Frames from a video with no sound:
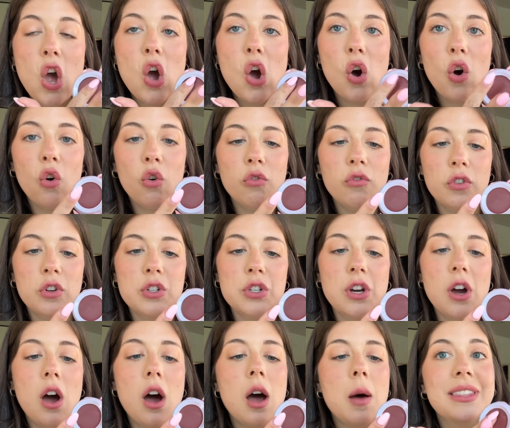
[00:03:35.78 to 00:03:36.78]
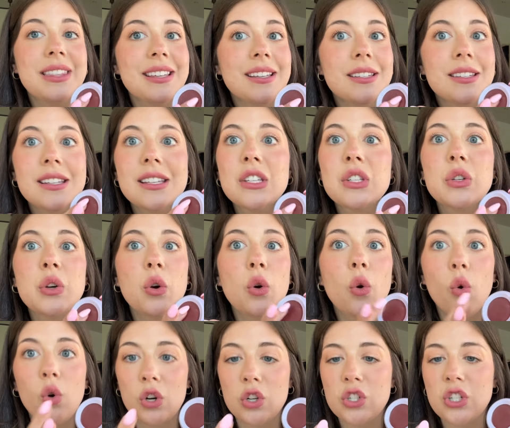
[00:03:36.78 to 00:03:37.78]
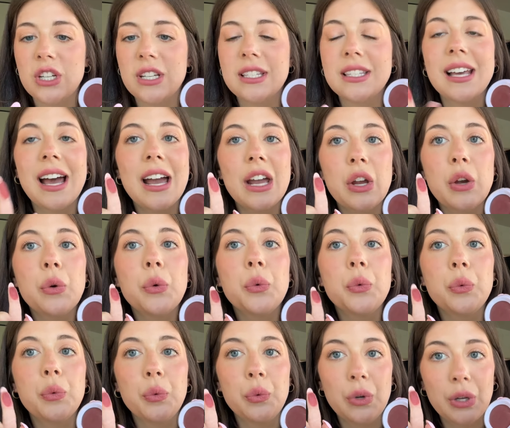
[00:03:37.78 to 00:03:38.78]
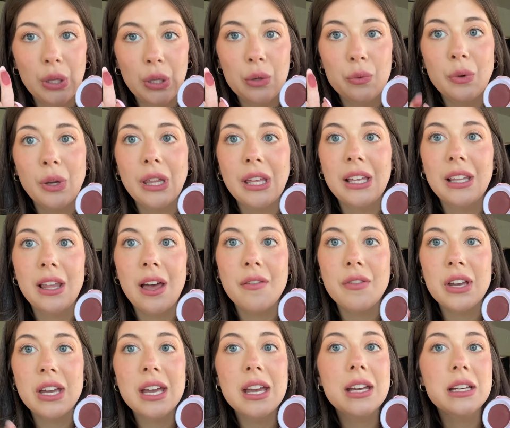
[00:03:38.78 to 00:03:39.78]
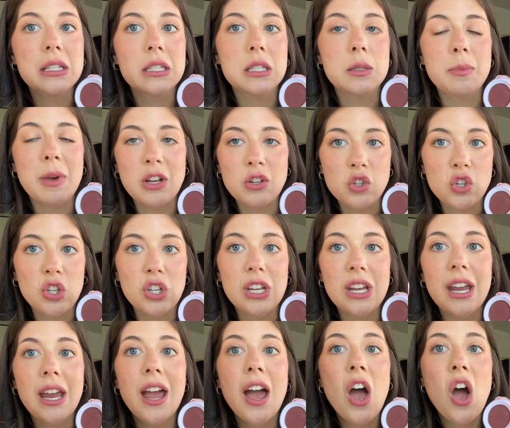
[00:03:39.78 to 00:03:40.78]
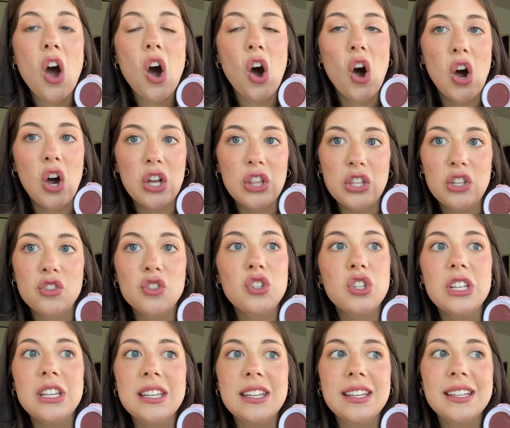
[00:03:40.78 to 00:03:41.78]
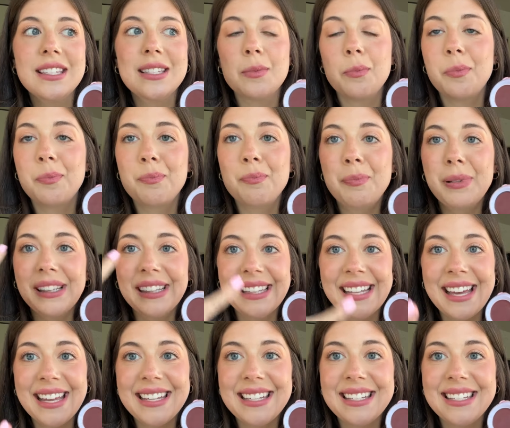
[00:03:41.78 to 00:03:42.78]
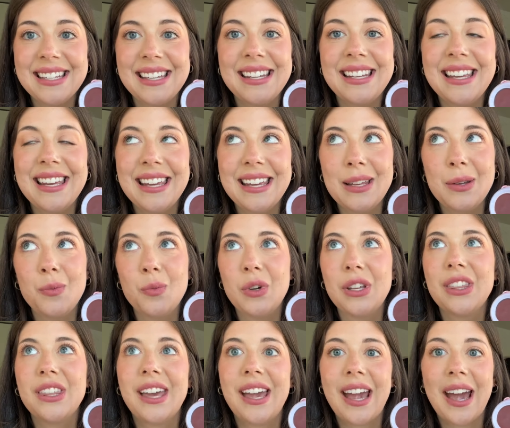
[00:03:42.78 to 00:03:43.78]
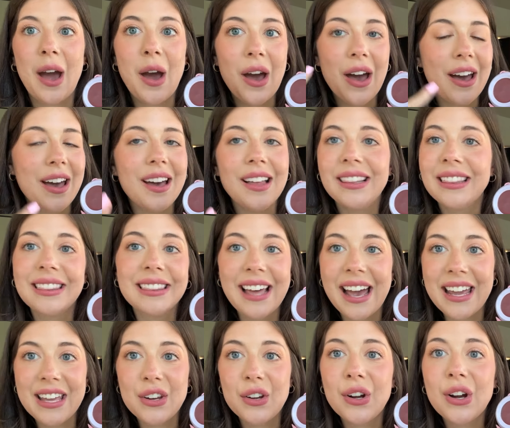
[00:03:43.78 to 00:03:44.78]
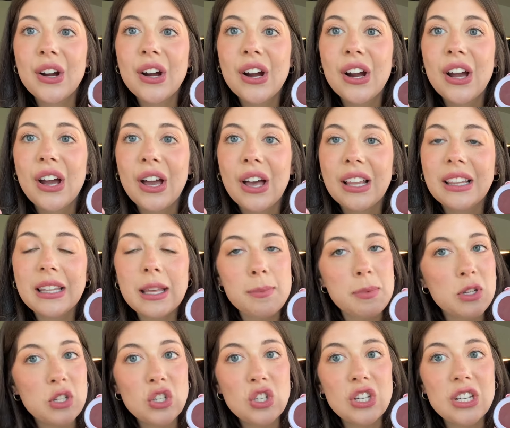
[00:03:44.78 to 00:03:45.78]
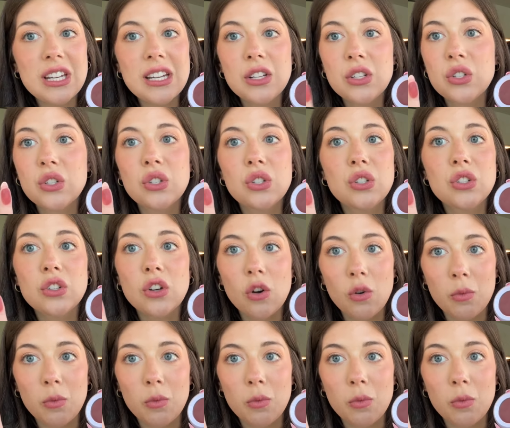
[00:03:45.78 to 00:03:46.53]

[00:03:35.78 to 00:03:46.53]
over top. This is gorgeous. I really love it, especially on the cheeks, blended in with like a lighter lip and cheek. So